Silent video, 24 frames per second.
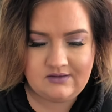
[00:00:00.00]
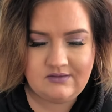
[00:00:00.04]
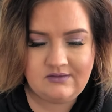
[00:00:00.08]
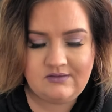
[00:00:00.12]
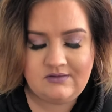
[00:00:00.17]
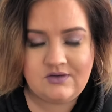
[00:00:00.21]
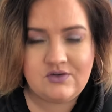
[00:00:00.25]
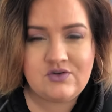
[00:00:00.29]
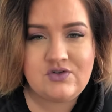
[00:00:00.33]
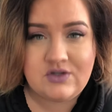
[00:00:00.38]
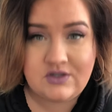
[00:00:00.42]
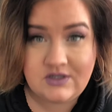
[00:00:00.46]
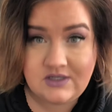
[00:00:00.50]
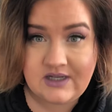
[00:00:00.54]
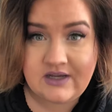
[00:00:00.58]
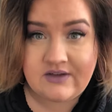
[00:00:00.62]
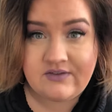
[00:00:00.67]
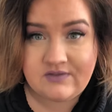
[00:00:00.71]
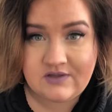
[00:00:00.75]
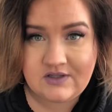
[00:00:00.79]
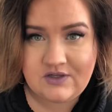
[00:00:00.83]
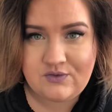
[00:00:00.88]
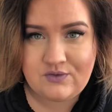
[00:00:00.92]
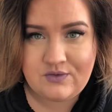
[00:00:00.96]
You should
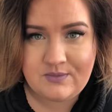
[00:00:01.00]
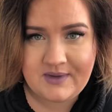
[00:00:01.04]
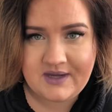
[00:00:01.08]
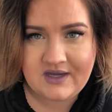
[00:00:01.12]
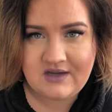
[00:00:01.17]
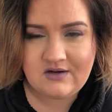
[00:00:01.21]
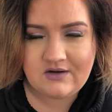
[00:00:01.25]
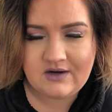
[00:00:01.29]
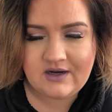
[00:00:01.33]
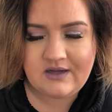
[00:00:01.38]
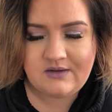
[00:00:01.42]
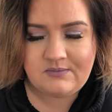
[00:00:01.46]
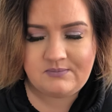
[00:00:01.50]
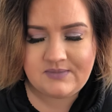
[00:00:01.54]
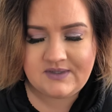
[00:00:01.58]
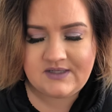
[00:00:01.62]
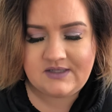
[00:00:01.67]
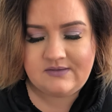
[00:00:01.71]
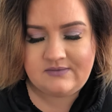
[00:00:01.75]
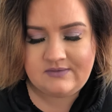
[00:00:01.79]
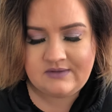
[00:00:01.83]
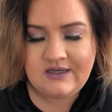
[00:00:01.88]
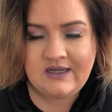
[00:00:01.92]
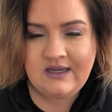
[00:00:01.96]
definitely do the back of your head, but
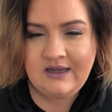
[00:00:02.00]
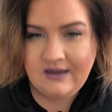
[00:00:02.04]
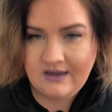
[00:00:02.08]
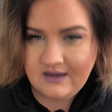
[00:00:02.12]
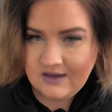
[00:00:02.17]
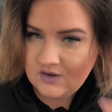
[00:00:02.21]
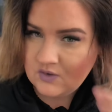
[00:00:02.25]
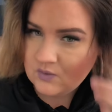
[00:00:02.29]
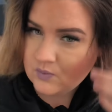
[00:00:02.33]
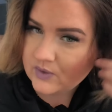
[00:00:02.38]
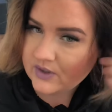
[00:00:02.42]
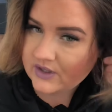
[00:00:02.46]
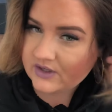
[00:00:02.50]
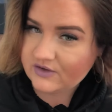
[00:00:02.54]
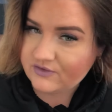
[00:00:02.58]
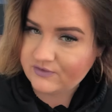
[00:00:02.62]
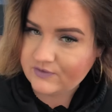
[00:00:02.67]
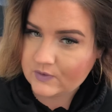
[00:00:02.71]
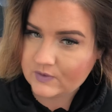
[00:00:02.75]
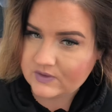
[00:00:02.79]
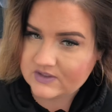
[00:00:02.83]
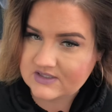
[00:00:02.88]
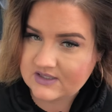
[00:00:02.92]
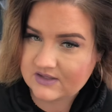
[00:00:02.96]
we're gonna
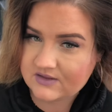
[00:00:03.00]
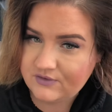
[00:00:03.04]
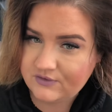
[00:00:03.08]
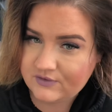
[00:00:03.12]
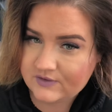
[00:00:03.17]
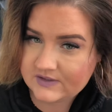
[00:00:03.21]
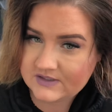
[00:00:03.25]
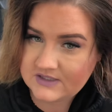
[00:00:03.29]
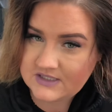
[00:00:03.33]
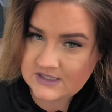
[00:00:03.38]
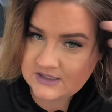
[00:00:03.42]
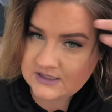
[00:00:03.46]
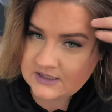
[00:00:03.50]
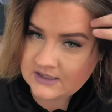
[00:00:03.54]
focus on the front.